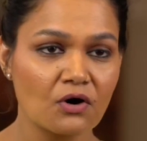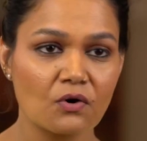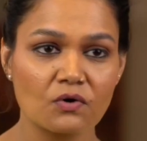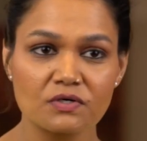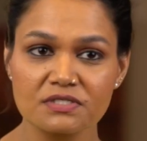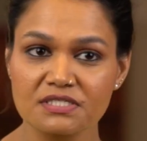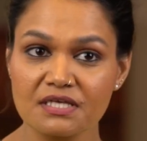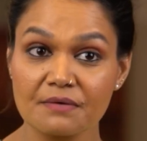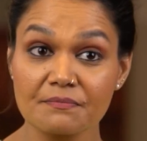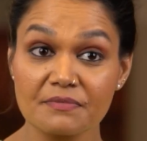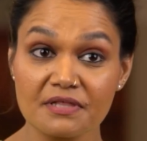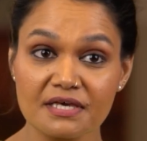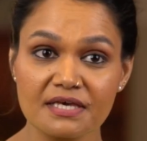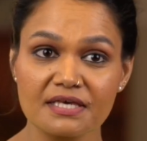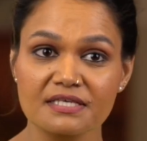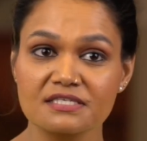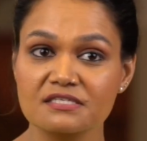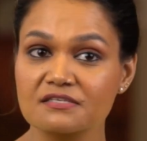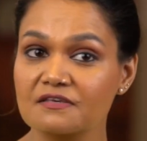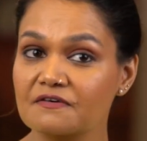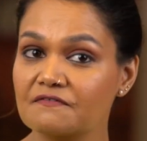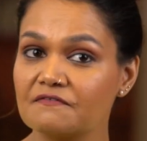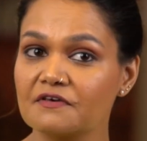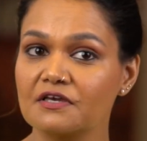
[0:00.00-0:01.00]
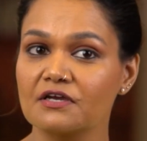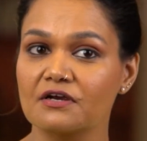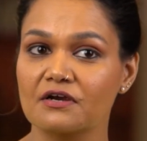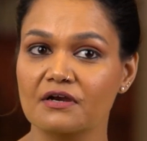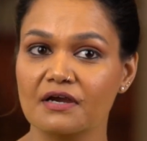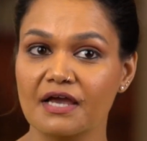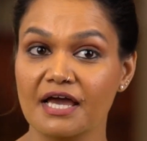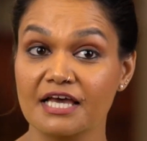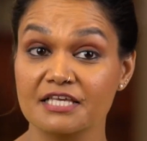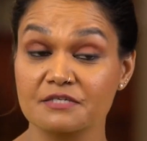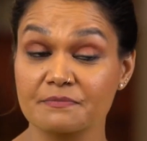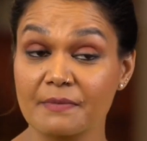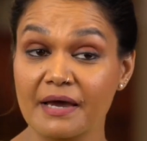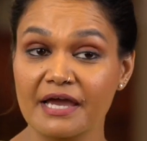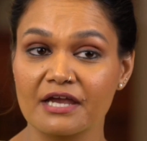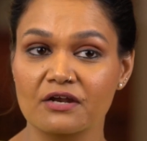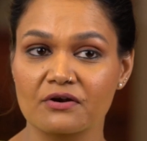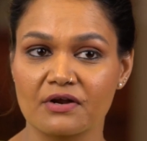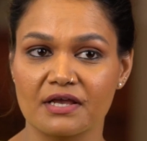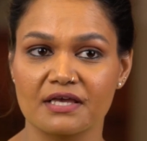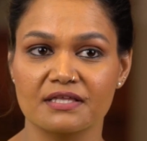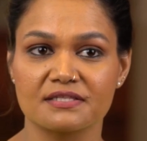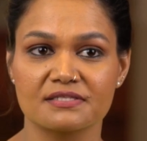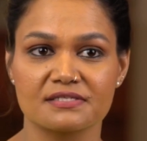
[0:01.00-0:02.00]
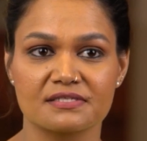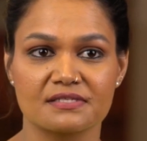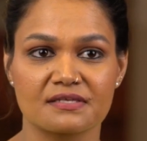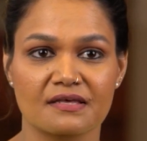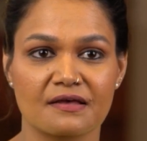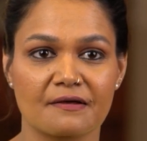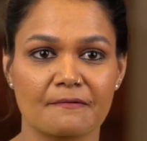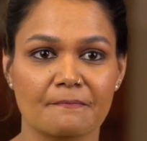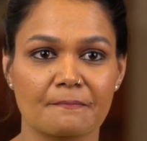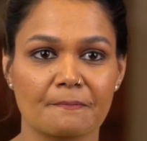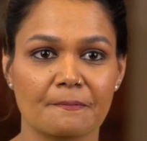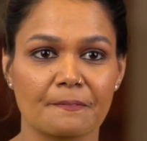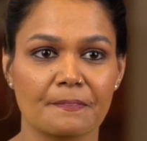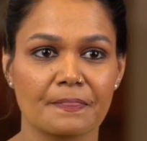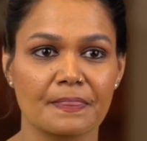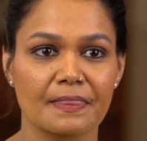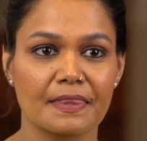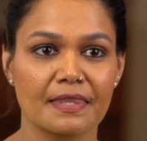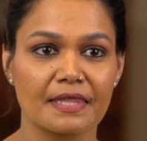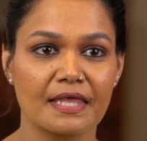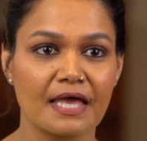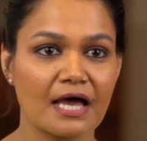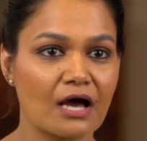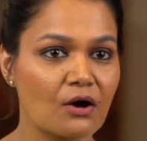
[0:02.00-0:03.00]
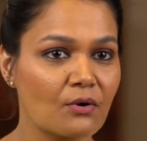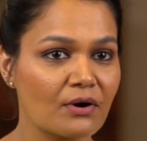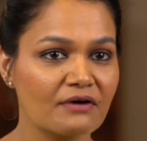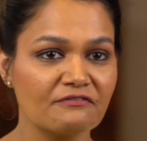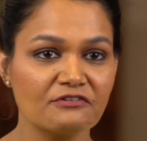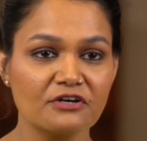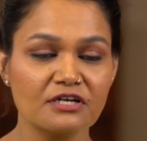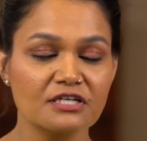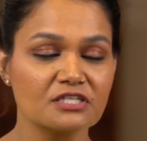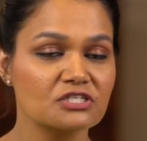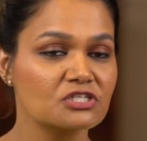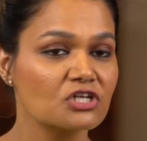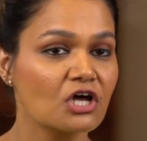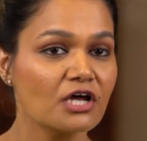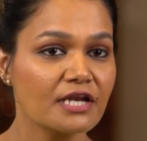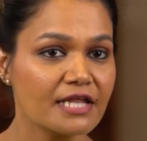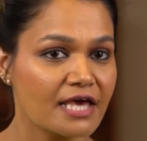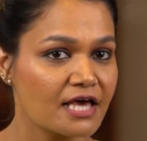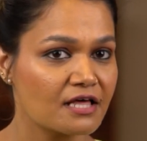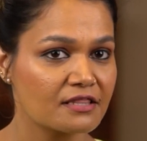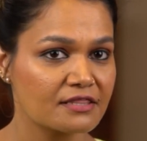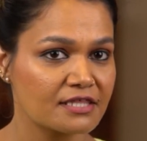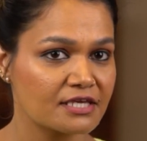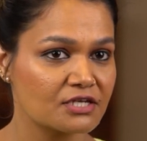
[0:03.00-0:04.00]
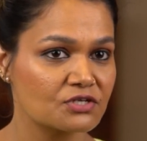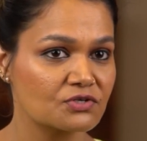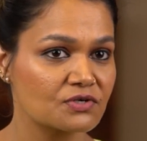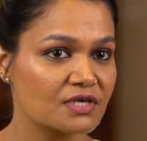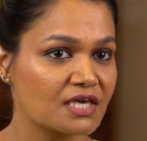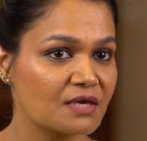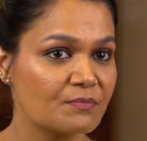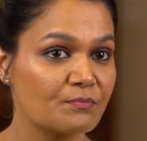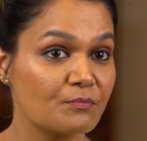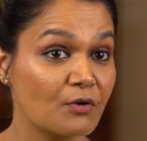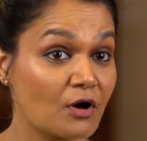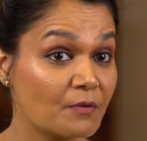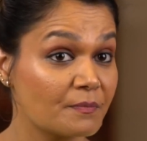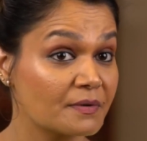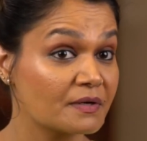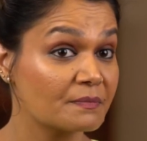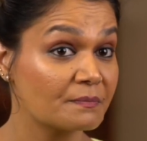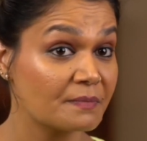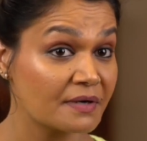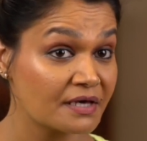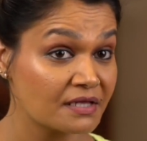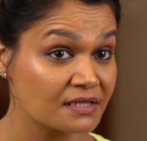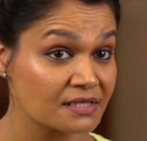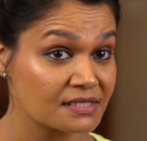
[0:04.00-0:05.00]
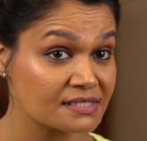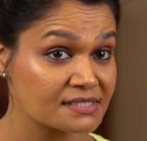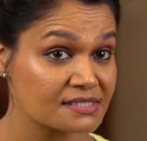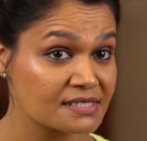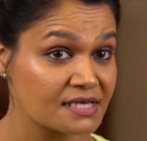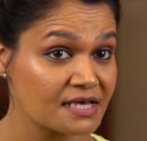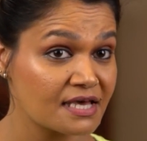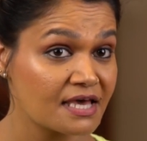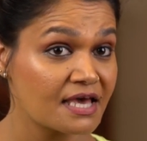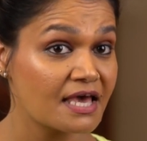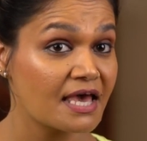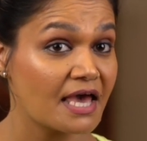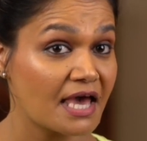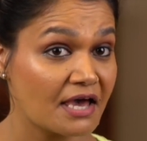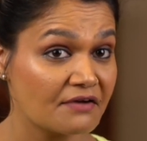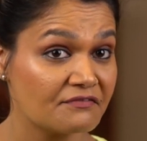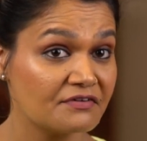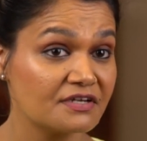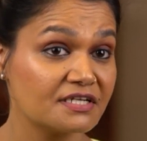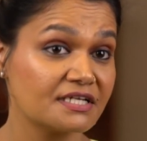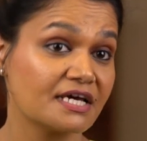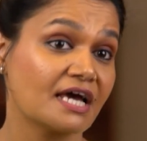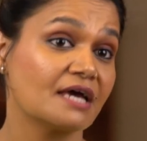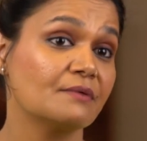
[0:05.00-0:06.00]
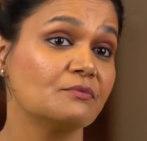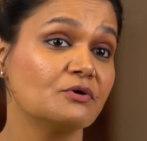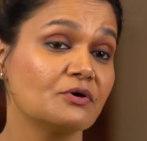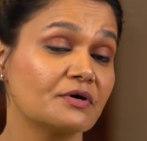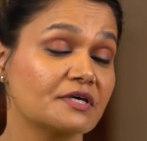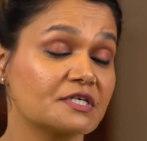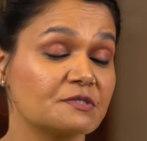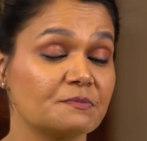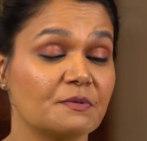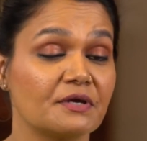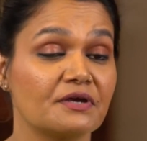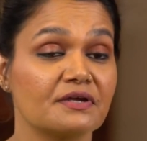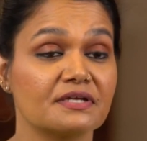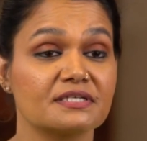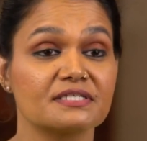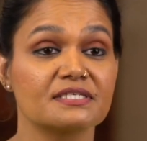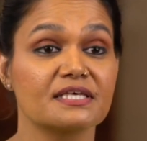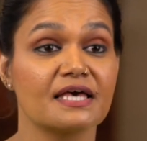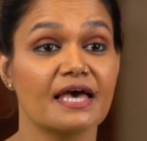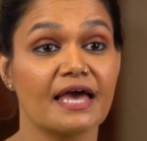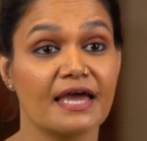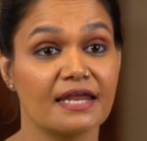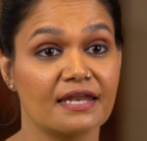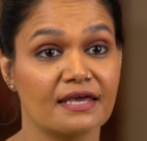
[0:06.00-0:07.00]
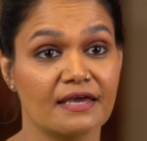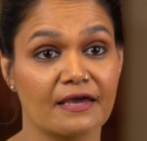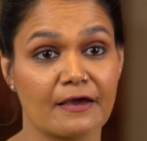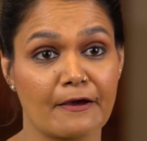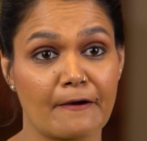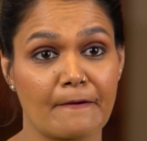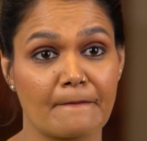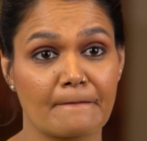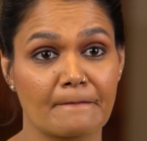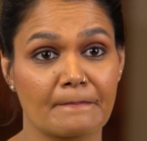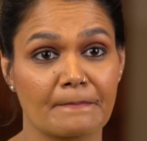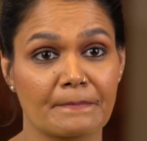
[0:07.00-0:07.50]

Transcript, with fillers: or something as severe as migraines. However, it's not healthy to keep popping pills every time you experience a headache.